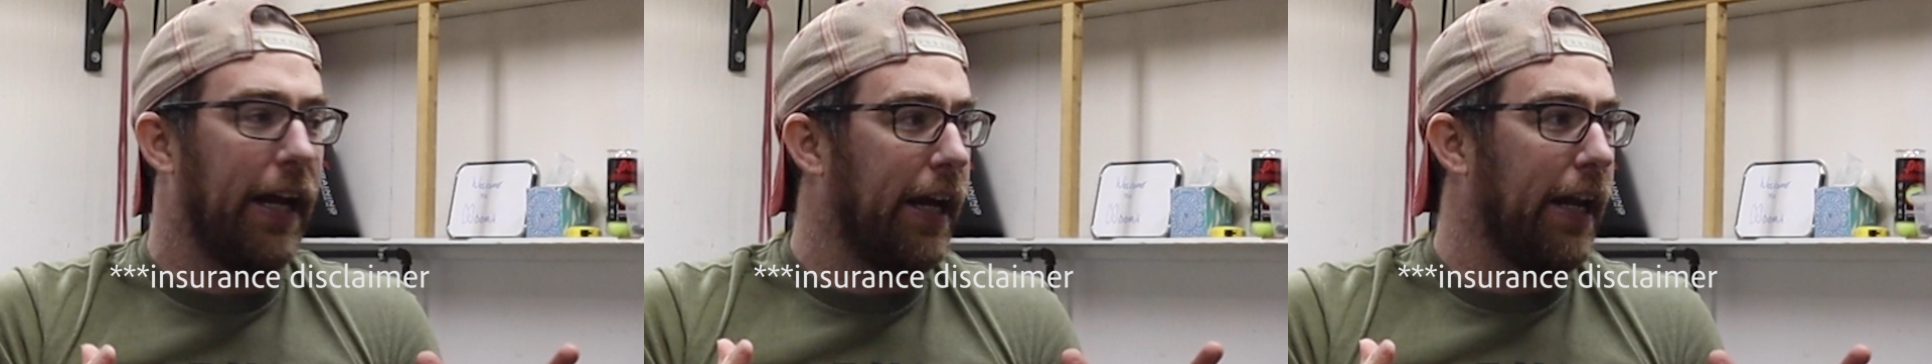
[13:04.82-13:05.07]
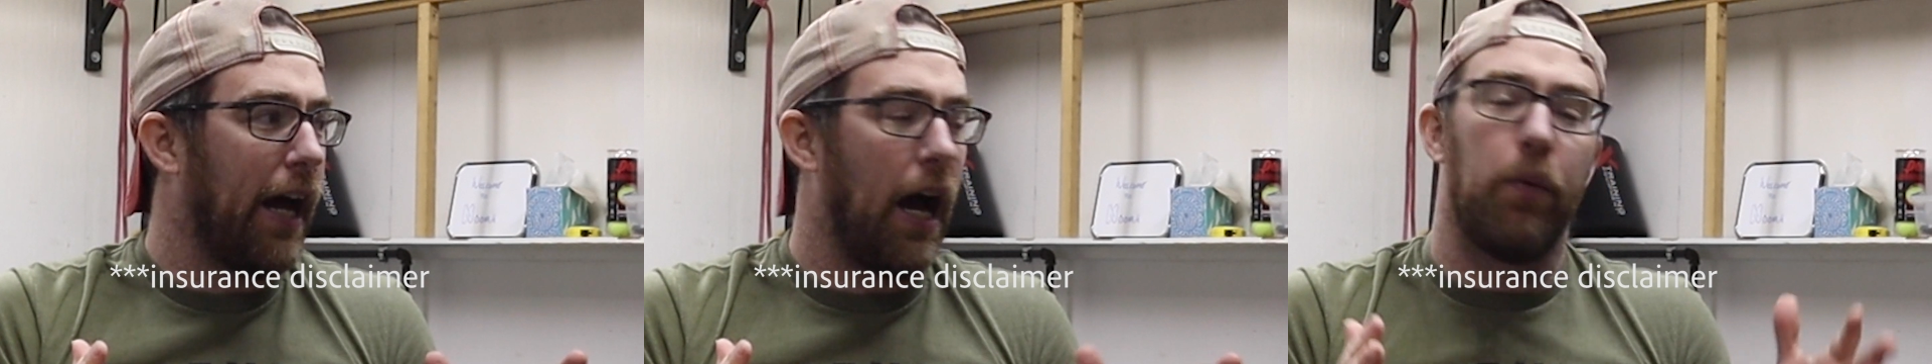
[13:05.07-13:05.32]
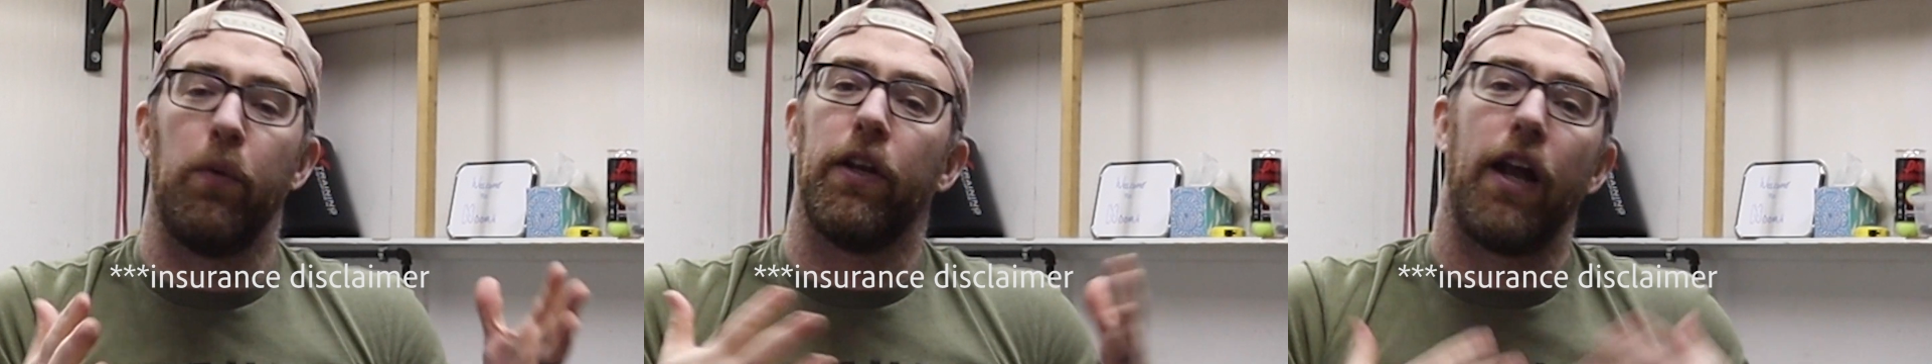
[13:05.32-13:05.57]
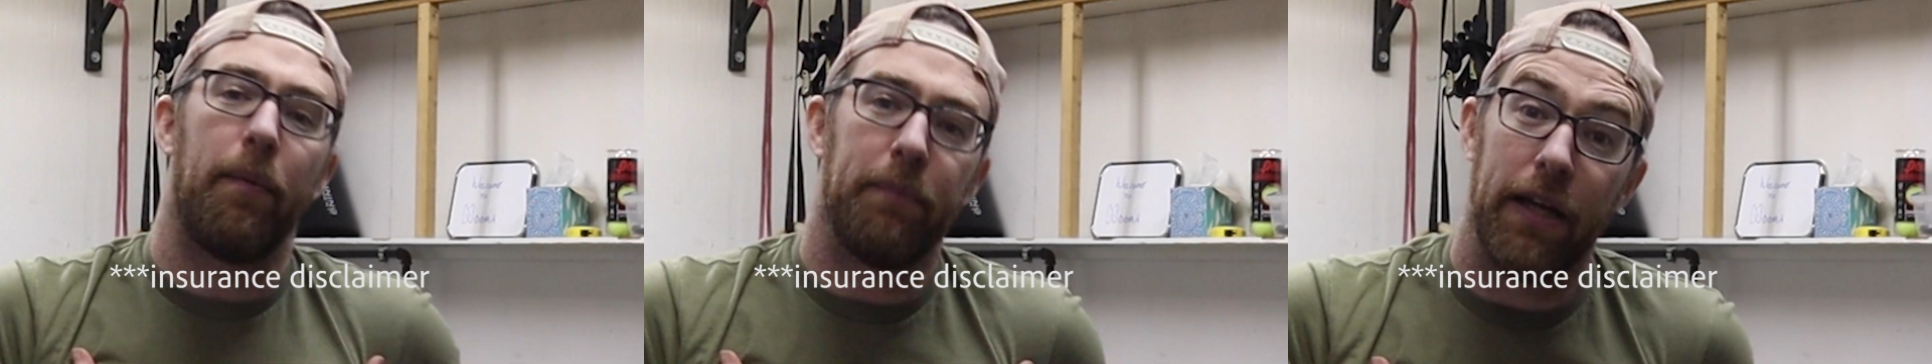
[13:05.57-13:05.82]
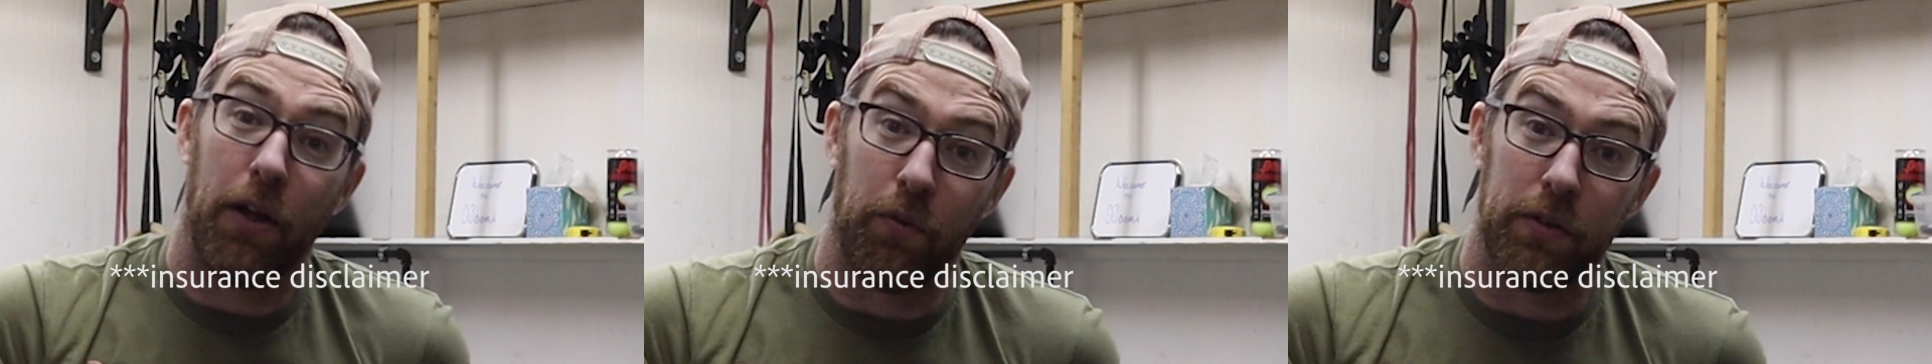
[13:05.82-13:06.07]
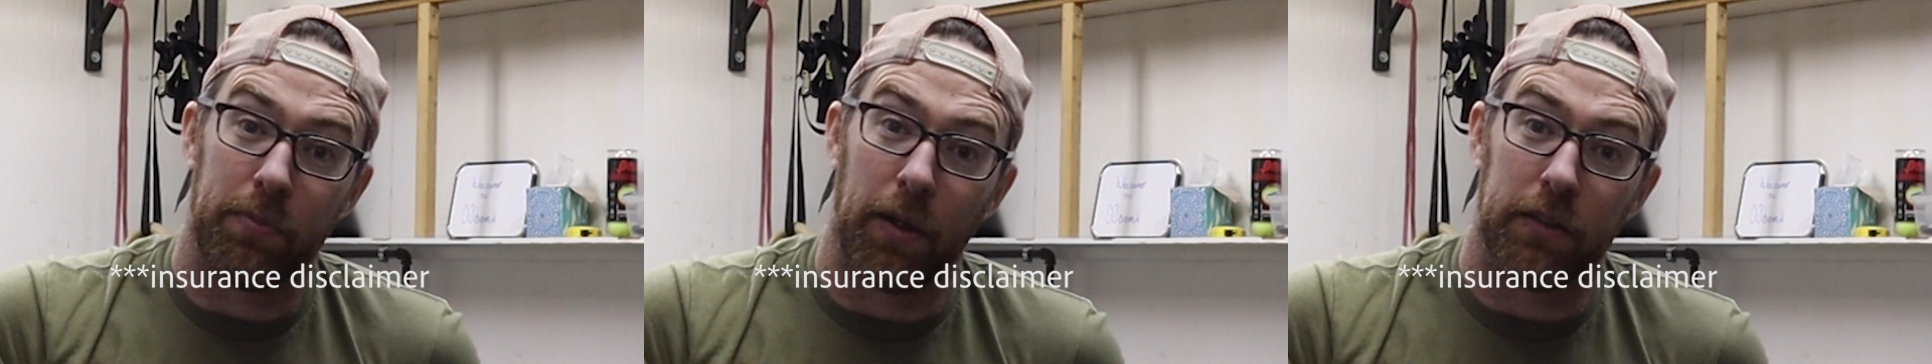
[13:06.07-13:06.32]
and I will not be held
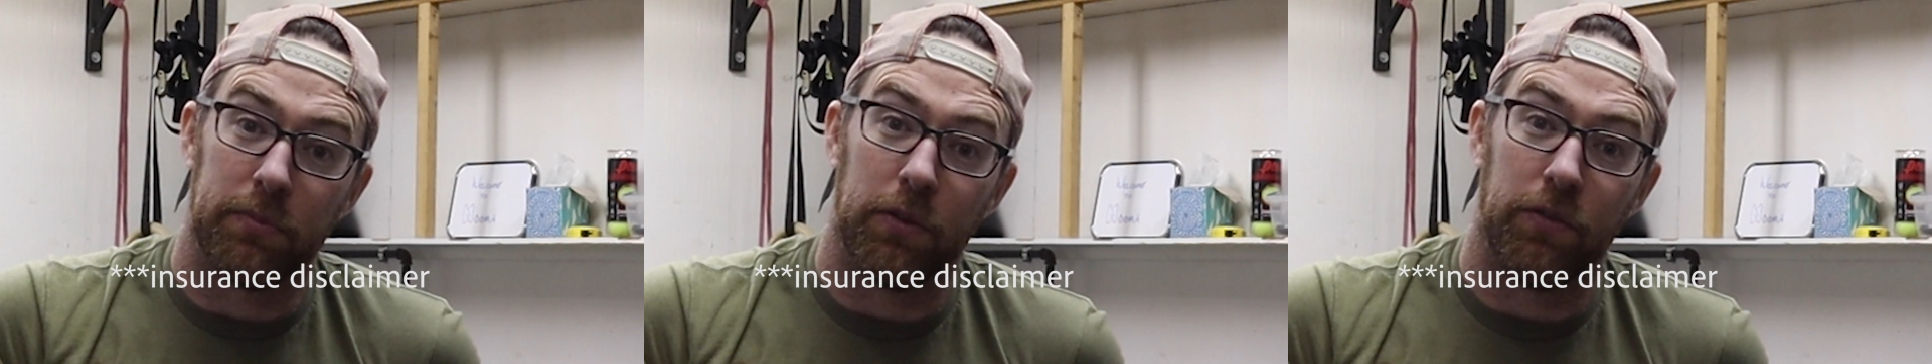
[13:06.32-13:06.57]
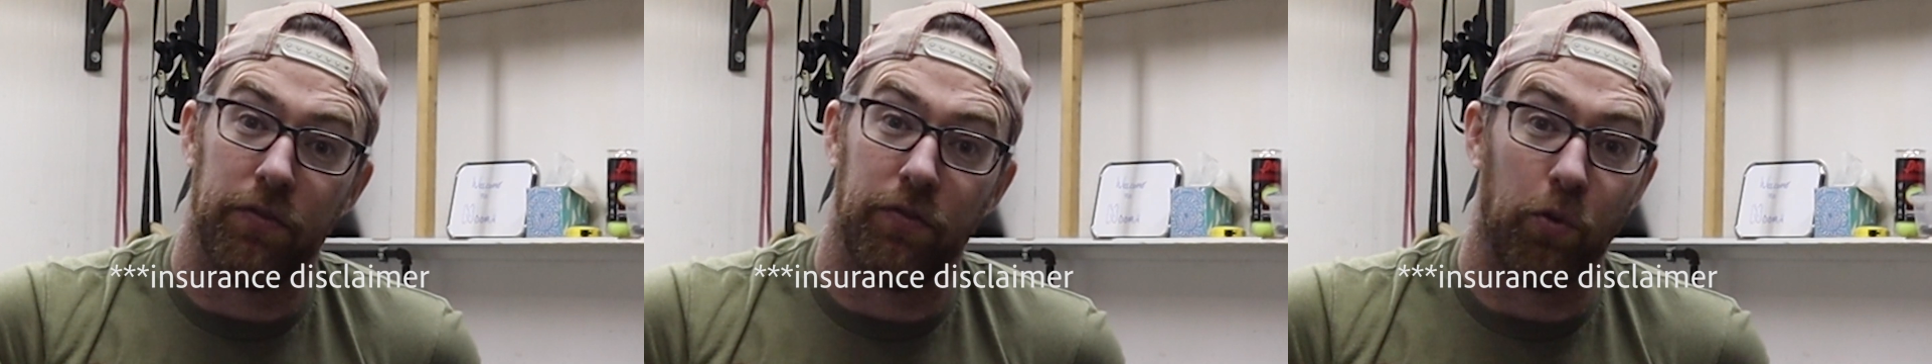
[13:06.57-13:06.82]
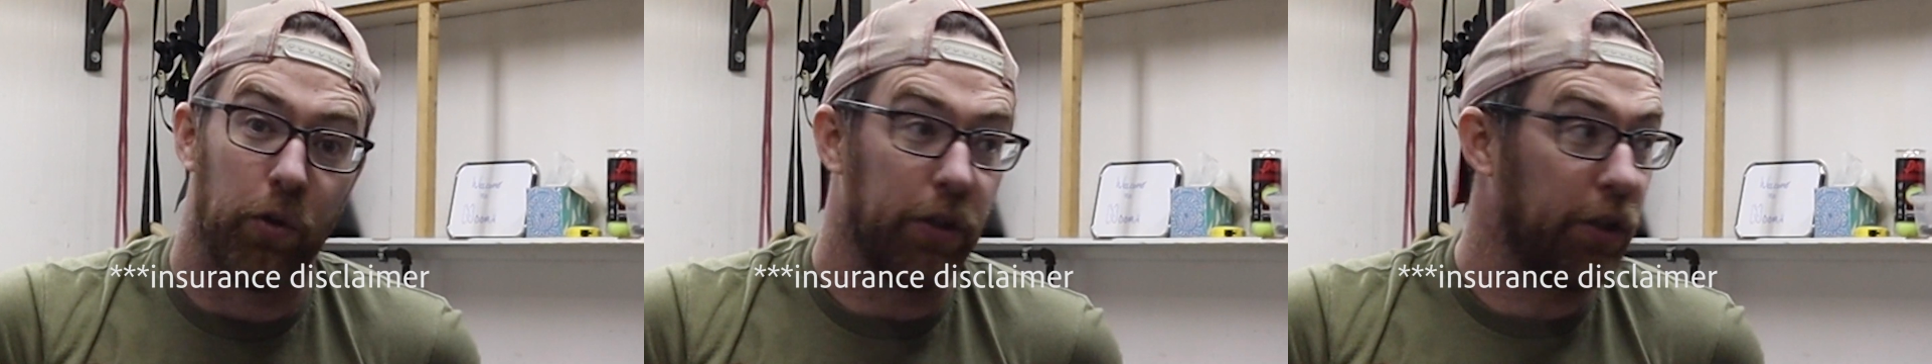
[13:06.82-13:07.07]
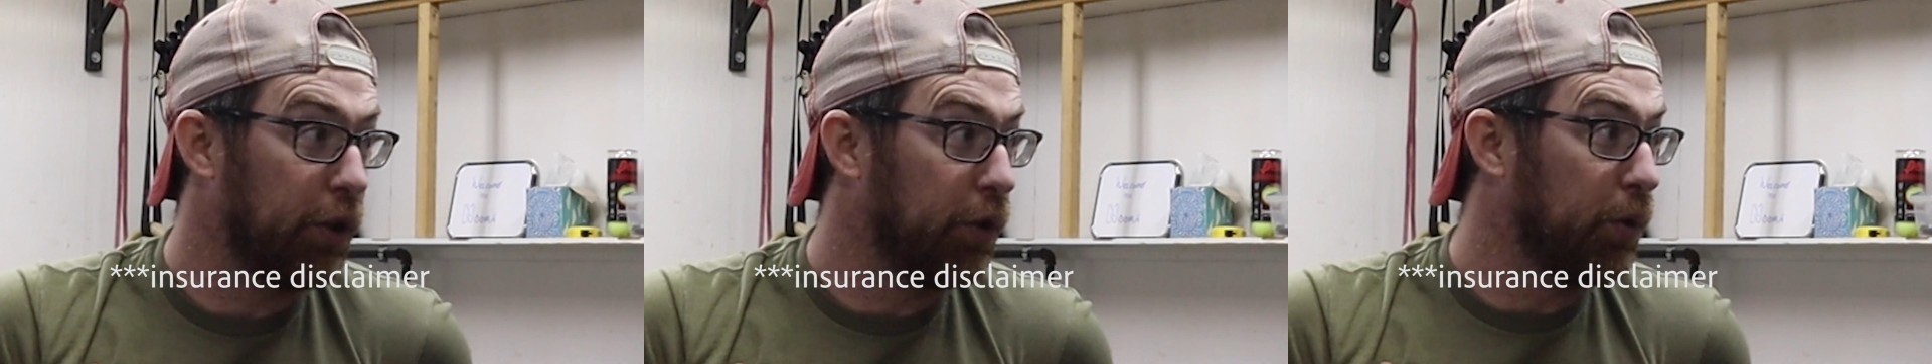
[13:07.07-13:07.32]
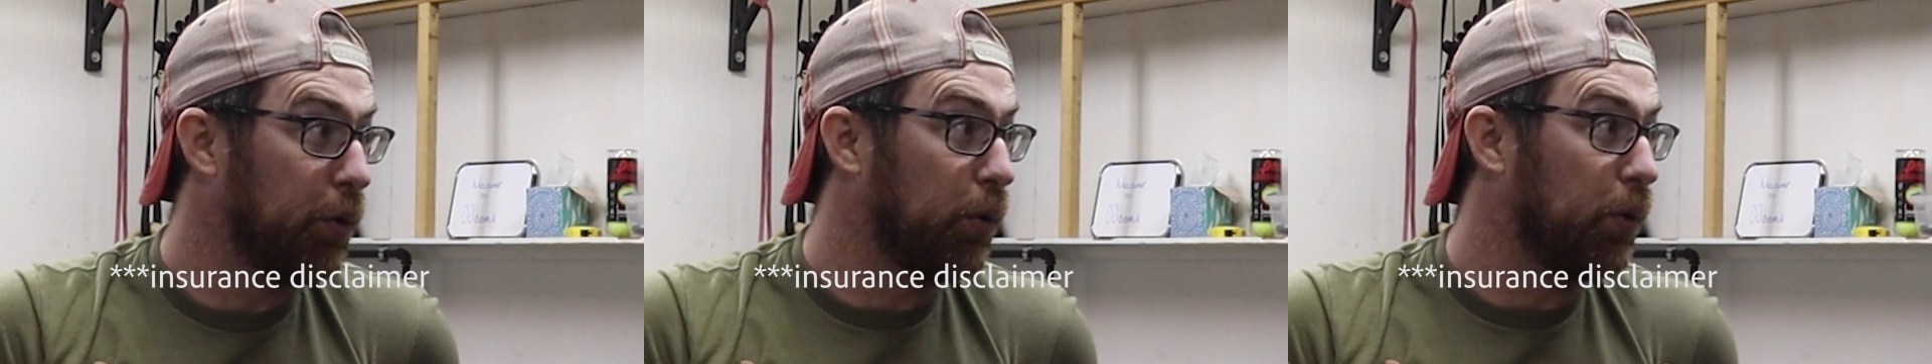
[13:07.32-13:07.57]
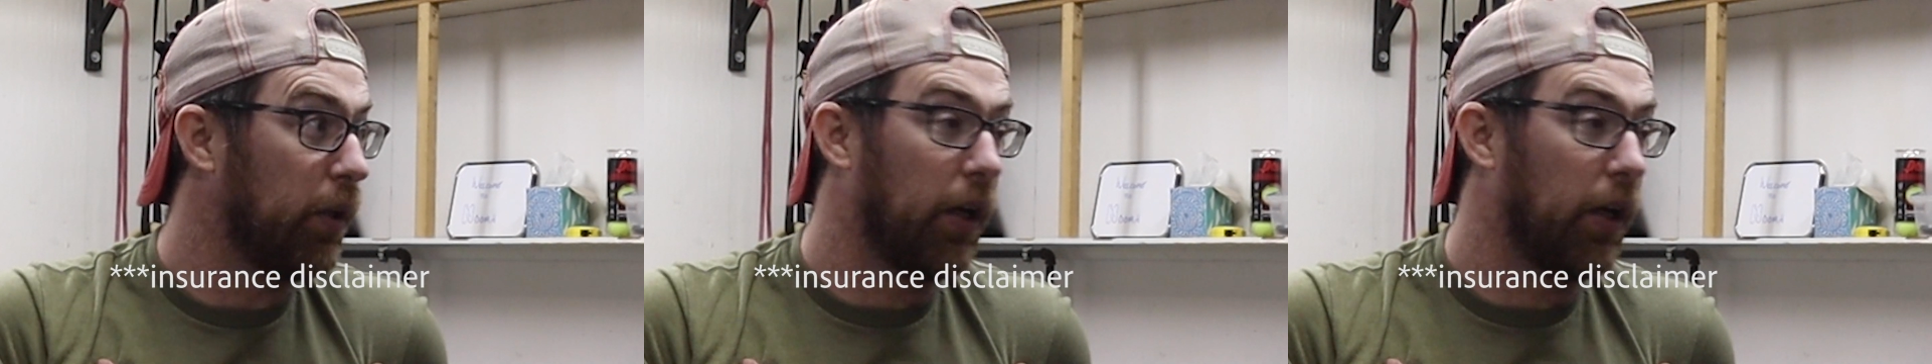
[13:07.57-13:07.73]
responsible for you